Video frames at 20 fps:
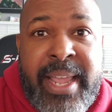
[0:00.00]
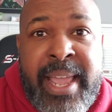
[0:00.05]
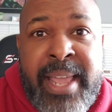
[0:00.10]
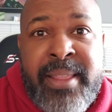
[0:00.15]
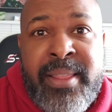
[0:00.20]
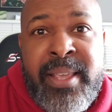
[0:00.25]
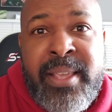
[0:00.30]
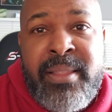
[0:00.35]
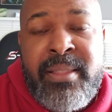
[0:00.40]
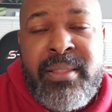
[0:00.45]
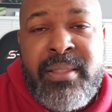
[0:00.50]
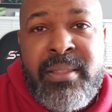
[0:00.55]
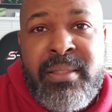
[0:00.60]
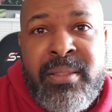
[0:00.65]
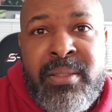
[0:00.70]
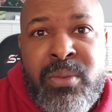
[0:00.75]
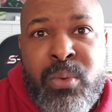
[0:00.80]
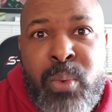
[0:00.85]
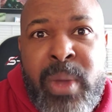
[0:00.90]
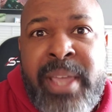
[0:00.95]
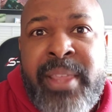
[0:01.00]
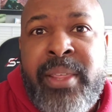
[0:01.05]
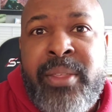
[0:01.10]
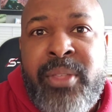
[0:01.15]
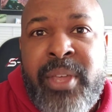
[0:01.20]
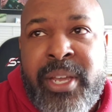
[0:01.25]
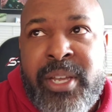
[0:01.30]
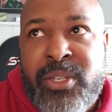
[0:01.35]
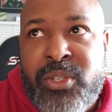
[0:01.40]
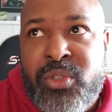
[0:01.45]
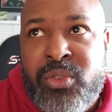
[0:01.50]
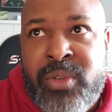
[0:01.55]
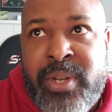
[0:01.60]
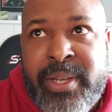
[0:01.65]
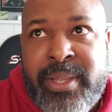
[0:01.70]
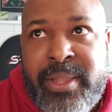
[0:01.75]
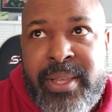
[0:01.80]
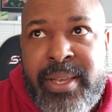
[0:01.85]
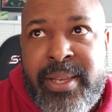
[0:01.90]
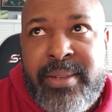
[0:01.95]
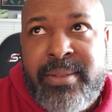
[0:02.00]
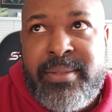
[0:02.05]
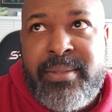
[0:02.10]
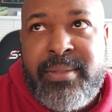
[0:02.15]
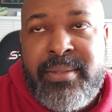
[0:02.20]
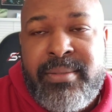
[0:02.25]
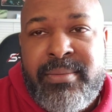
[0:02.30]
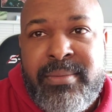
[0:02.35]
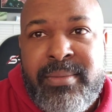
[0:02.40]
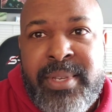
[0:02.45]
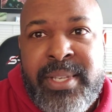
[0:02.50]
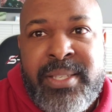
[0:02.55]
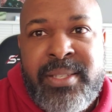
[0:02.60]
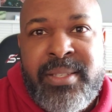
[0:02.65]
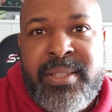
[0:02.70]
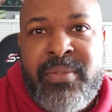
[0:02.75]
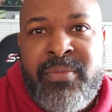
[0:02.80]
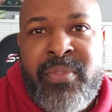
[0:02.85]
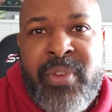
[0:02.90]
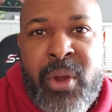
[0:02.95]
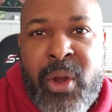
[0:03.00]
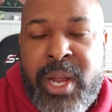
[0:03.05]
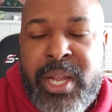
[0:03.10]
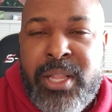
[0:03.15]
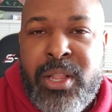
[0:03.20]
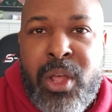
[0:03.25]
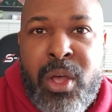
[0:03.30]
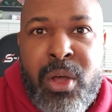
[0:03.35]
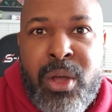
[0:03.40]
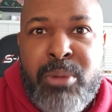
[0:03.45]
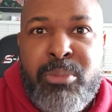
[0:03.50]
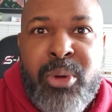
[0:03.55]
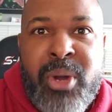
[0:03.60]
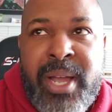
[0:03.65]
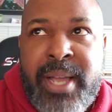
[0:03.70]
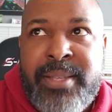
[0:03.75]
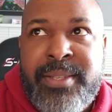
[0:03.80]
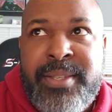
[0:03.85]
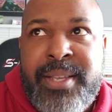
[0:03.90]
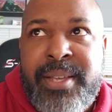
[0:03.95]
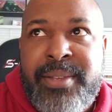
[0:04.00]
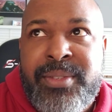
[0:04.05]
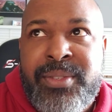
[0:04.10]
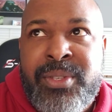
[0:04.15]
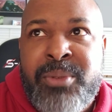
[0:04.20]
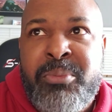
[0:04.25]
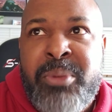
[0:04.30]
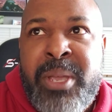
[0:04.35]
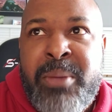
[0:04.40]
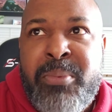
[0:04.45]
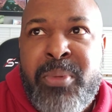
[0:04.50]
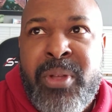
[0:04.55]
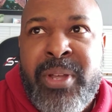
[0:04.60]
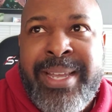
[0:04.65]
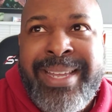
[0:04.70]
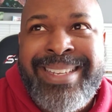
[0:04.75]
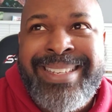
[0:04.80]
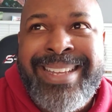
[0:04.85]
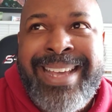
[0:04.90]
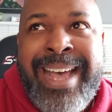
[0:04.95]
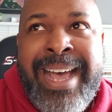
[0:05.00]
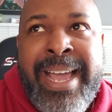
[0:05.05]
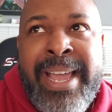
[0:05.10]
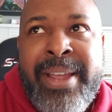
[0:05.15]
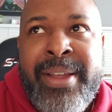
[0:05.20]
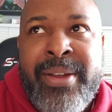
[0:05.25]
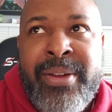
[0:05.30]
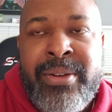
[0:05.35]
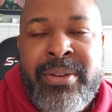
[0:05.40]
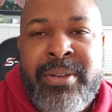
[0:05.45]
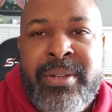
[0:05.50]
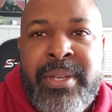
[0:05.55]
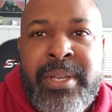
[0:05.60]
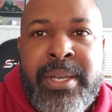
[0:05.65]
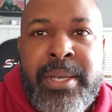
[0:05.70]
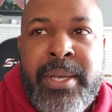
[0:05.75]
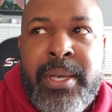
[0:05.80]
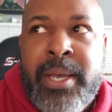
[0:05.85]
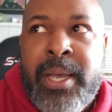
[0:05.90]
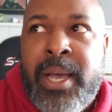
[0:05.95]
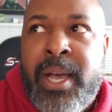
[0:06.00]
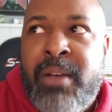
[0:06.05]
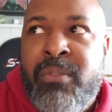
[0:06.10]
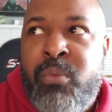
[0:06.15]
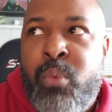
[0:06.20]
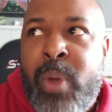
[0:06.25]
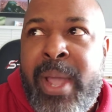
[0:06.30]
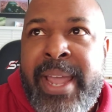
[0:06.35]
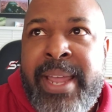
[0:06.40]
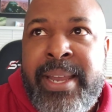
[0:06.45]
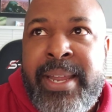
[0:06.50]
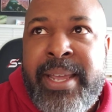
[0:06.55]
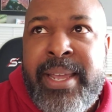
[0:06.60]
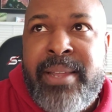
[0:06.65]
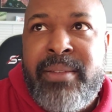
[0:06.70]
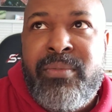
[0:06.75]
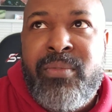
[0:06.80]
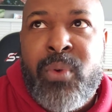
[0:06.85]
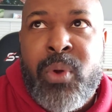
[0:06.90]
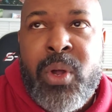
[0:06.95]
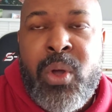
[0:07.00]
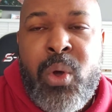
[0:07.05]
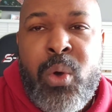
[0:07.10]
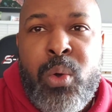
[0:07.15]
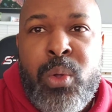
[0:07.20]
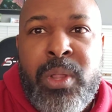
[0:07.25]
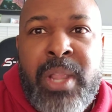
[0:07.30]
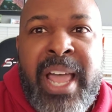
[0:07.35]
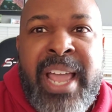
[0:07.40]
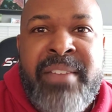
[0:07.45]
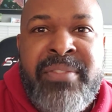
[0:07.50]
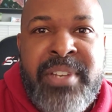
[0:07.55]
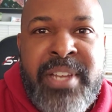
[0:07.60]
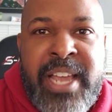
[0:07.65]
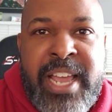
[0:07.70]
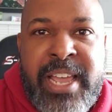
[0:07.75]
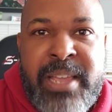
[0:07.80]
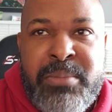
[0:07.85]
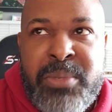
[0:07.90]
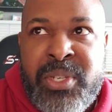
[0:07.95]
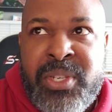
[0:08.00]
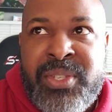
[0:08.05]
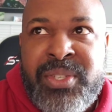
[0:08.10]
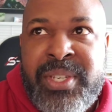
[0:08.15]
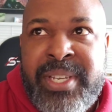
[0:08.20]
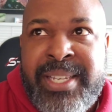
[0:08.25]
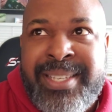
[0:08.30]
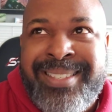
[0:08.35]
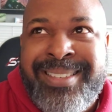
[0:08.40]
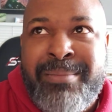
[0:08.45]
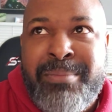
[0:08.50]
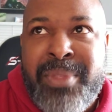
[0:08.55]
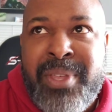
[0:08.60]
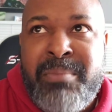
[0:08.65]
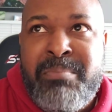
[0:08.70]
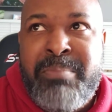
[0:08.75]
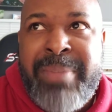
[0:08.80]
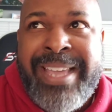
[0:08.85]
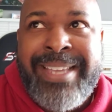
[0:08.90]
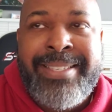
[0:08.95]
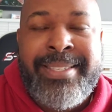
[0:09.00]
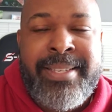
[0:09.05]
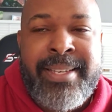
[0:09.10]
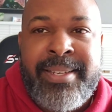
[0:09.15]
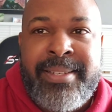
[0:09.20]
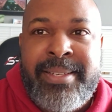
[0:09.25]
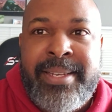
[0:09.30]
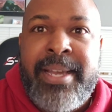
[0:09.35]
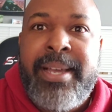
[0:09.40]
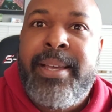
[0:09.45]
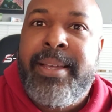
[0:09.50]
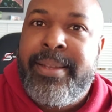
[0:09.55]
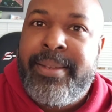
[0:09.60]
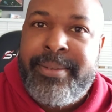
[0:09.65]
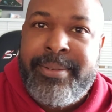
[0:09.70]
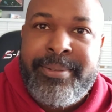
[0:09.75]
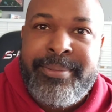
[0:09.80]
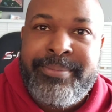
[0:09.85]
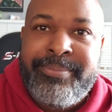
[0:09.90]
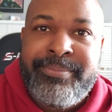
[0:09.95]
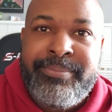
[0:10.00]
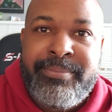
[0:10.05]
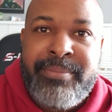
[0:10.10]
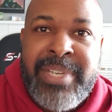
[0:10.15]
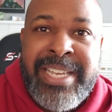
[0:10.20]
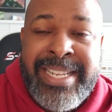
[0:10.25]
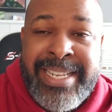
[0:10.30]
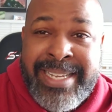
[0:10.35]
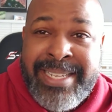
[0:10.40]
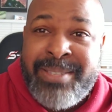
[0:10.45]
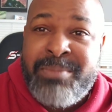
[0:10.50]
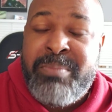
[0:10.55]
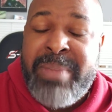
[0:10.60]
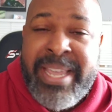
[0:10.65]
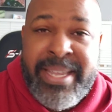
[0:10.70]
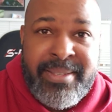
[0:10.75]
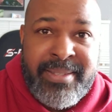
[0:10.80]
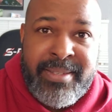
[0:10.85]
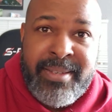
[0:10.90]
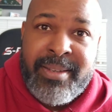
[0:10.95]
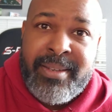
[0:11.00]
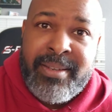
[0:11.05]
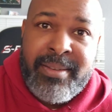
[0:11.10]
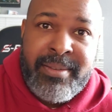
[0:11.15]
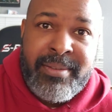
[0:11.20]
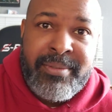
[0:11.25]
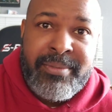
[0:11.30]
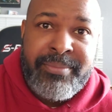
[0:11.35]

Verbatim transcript: And then the way that they construct things. It's a very long process. So people are getting tired of waiting for a whole lifetime just to get something basic done. It is basic.